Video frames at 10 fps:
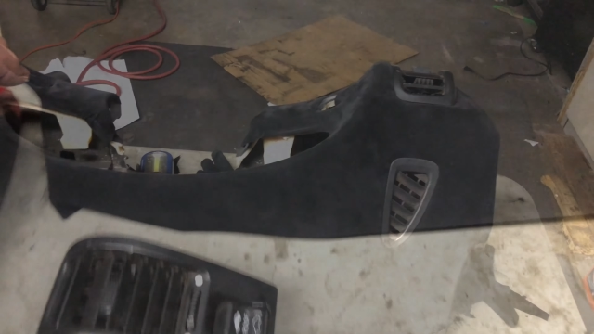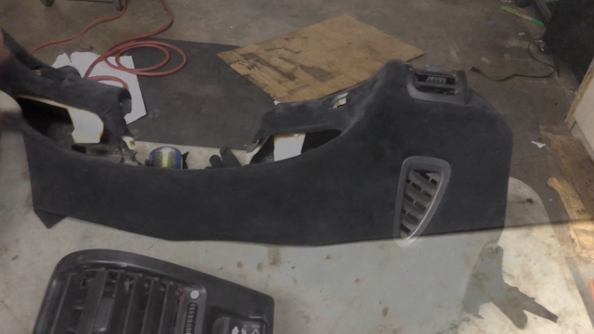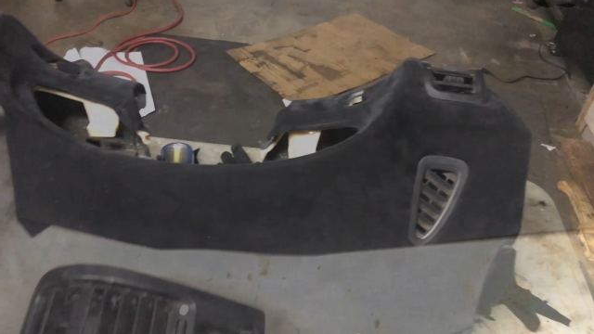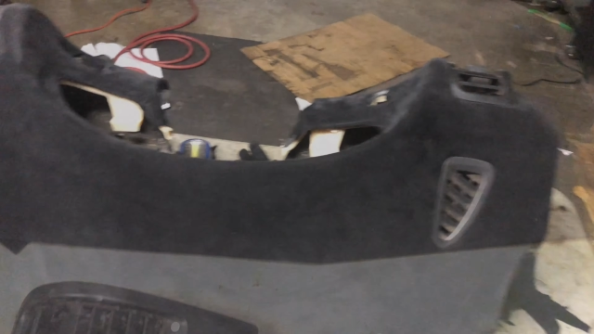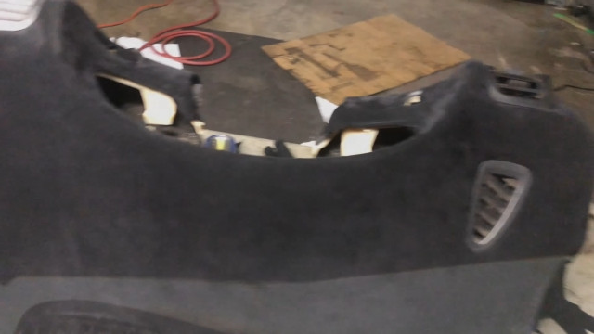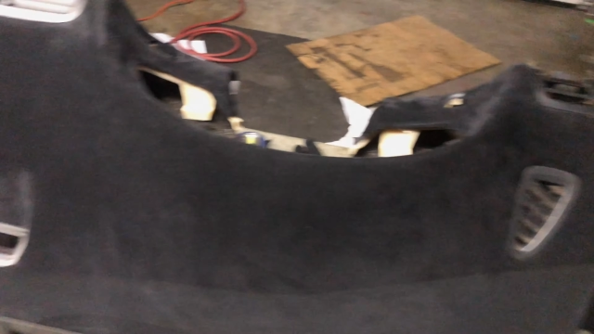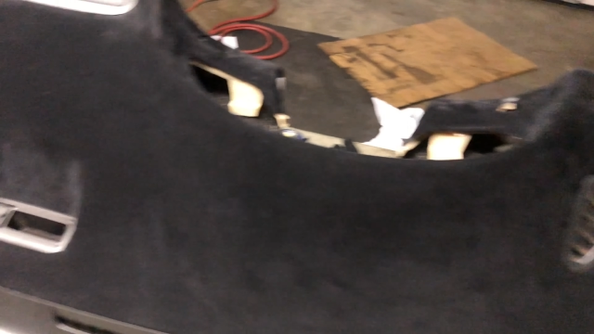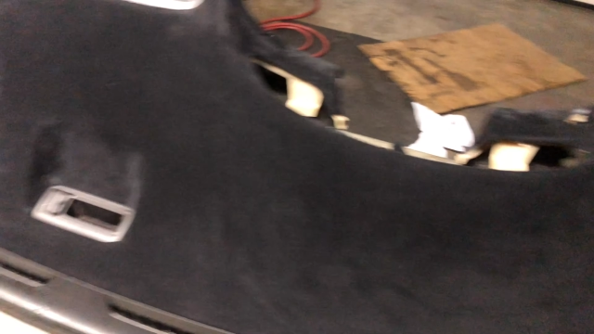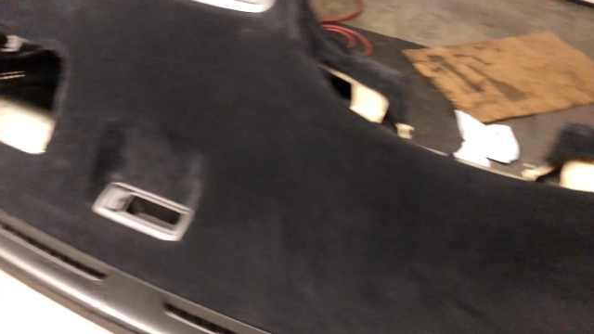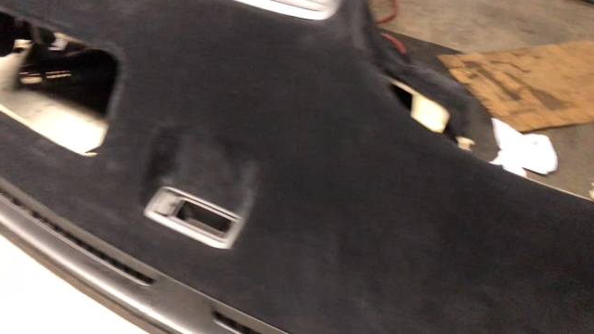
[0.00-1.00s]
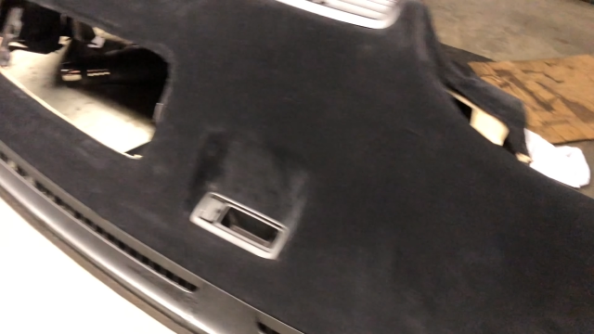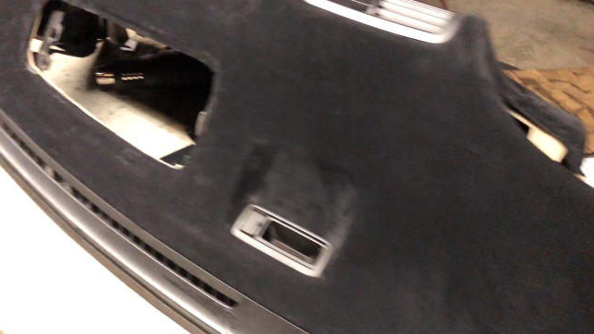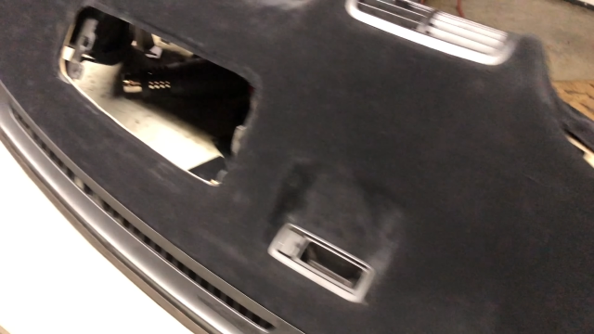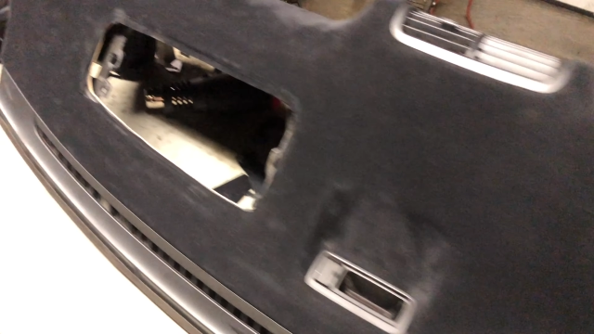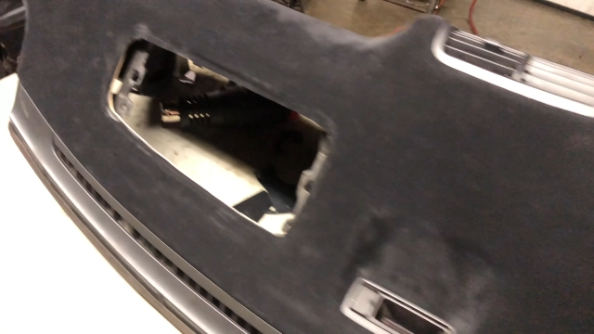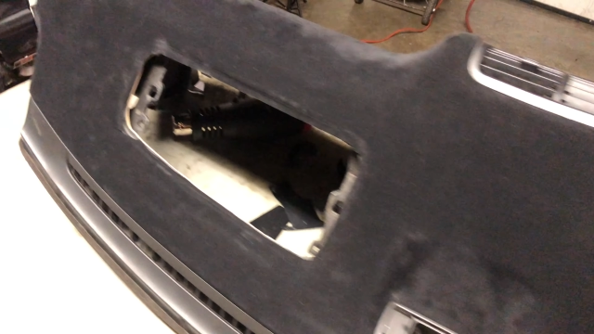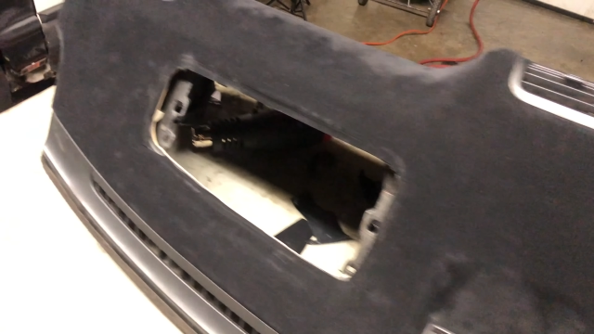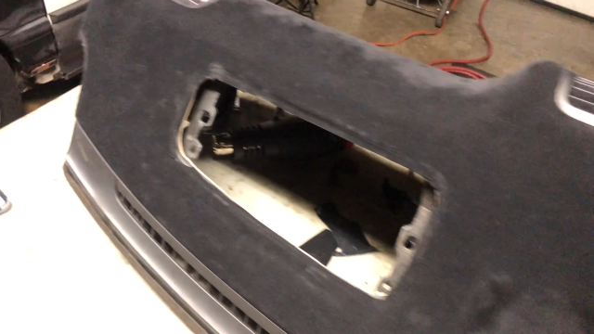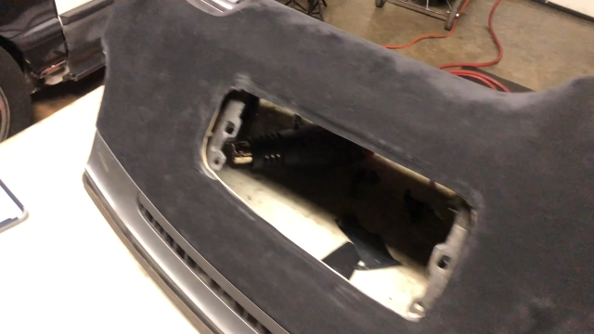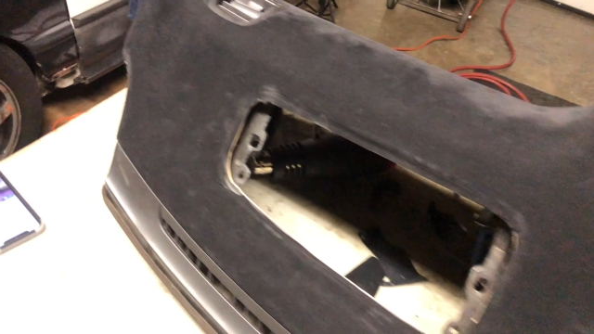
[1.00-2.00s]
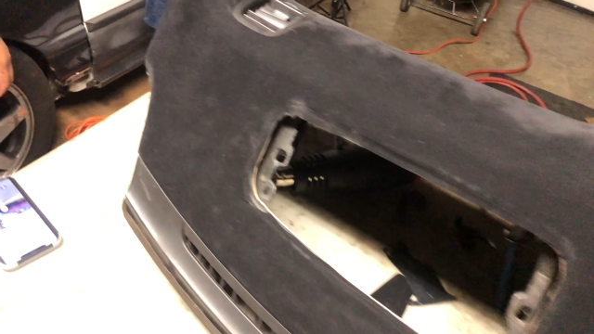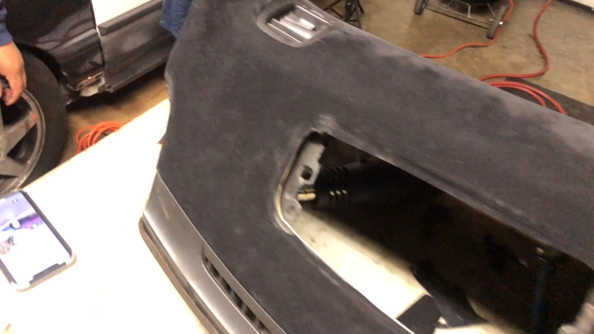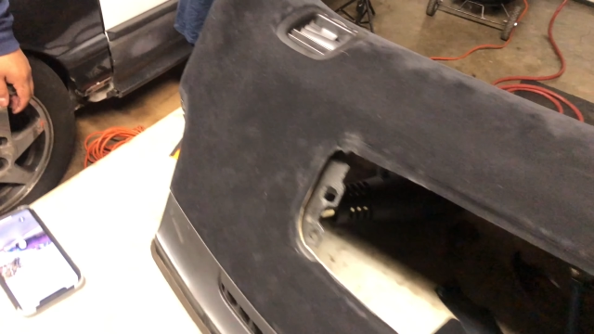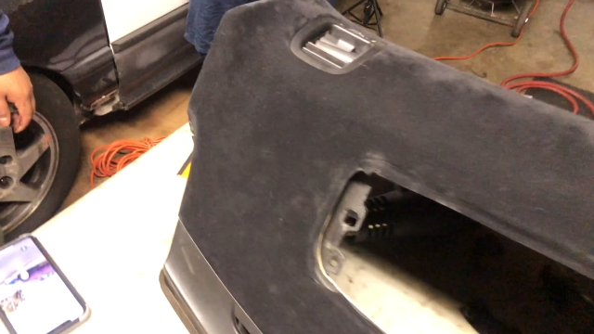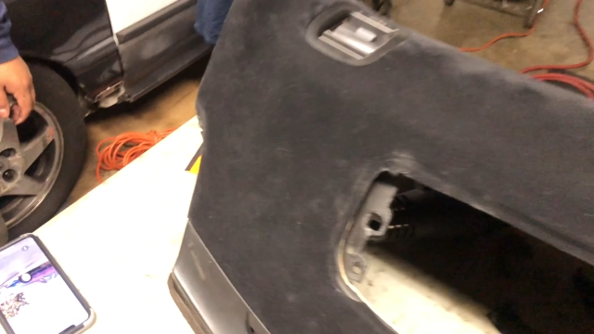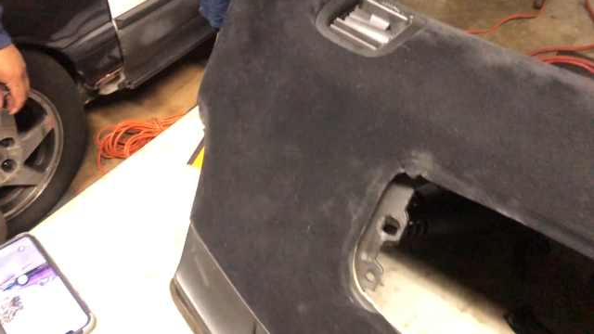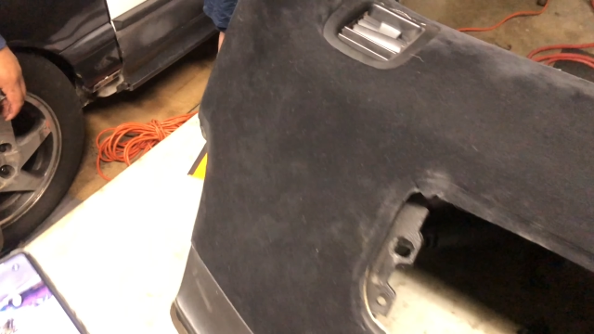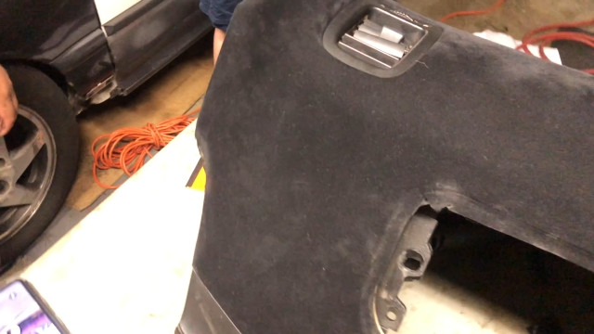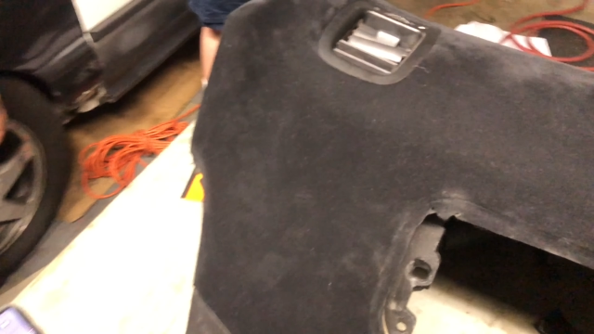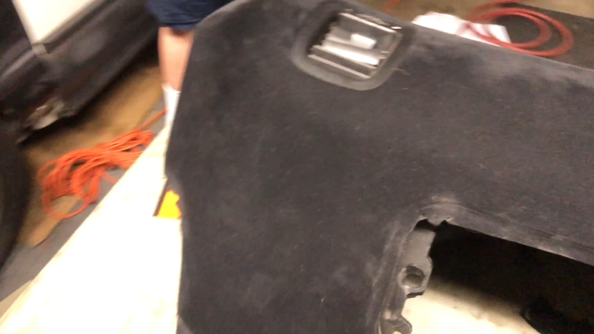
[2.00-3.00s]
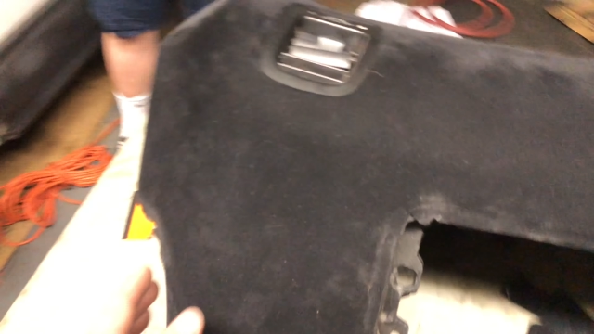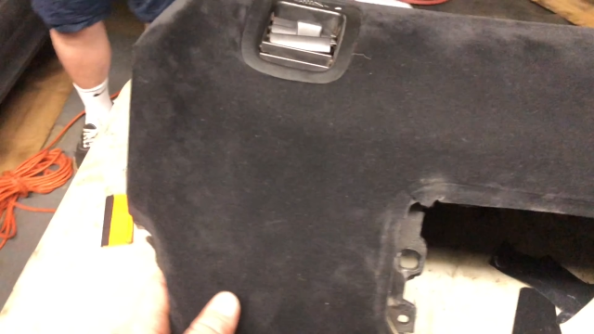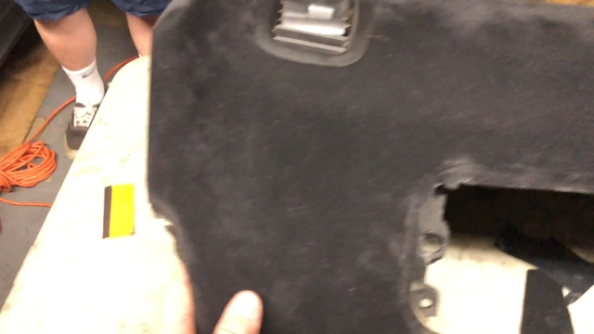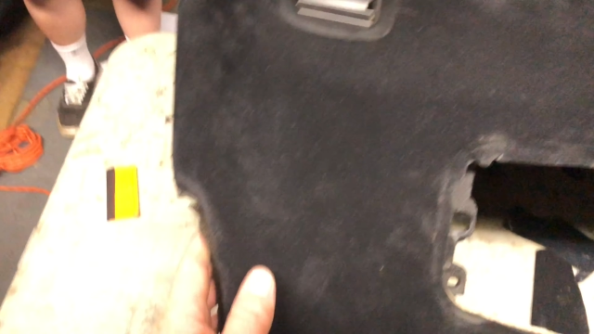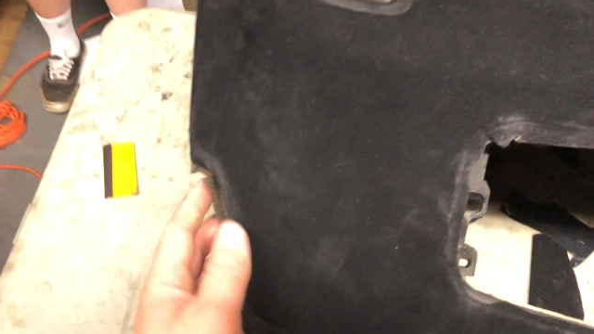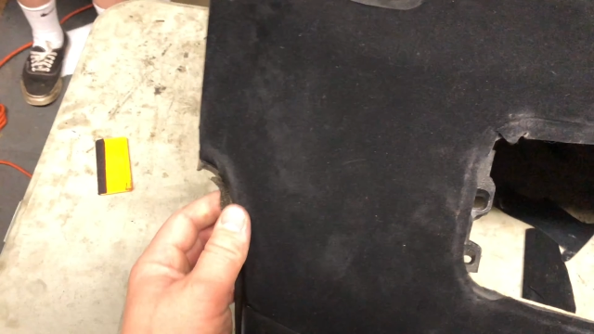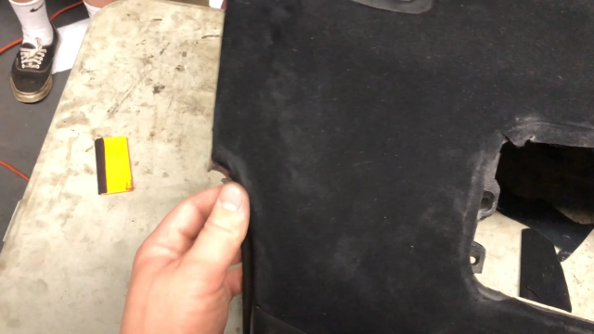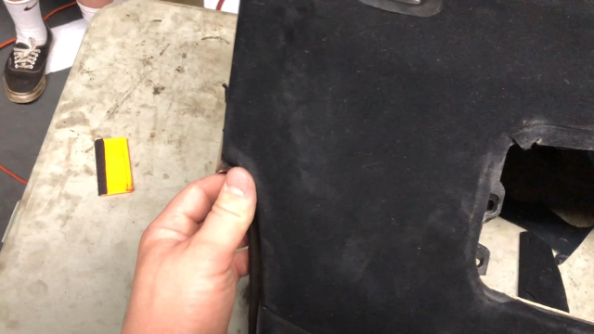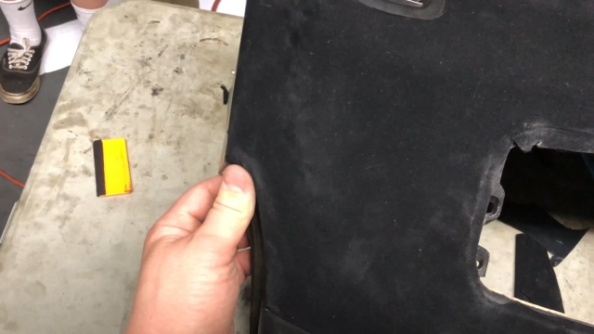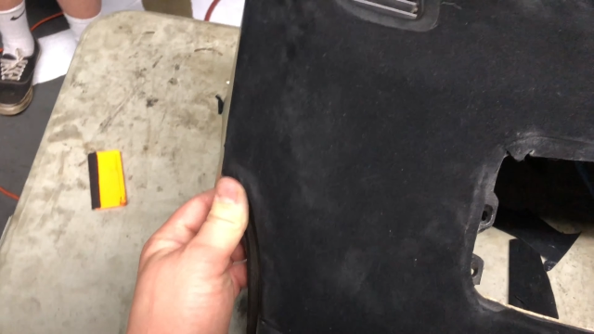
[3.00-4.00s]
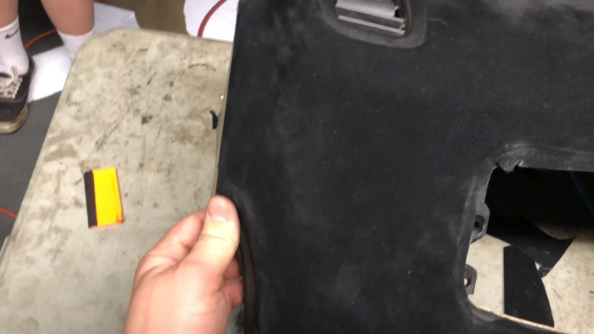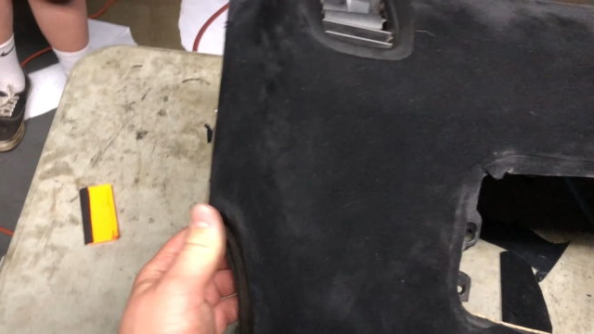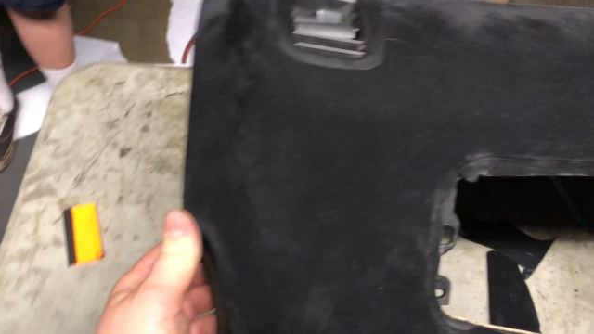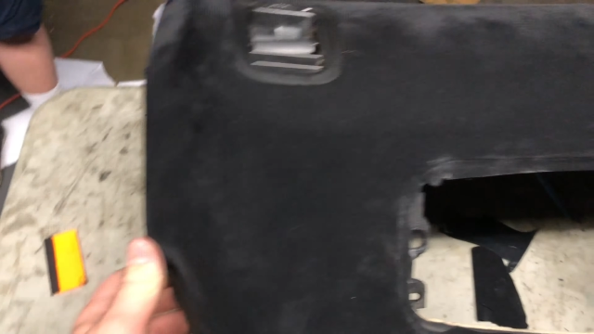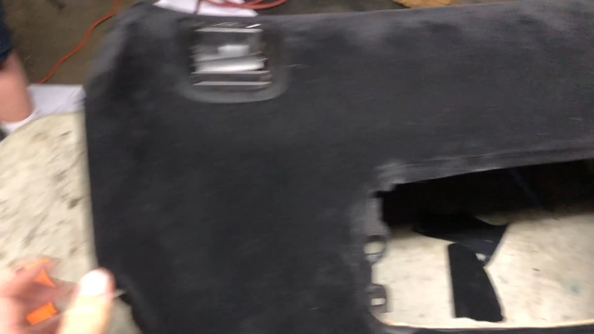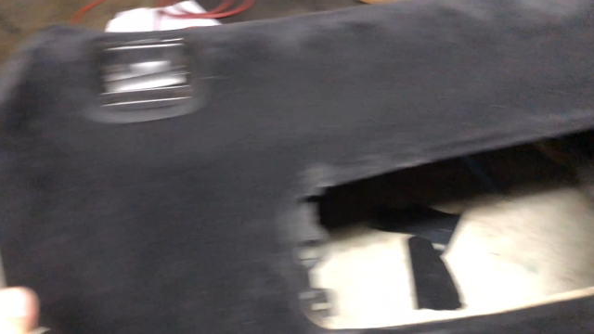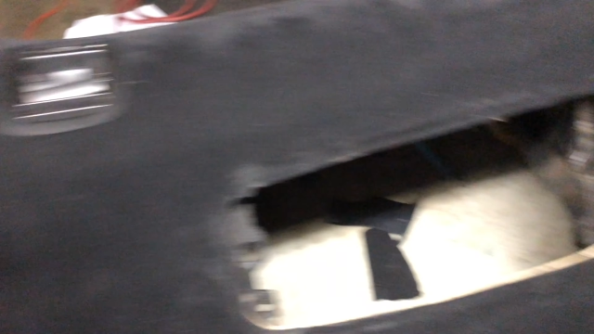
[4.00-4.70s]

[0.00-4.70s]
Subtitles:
No face is visible, so there are no lips to read.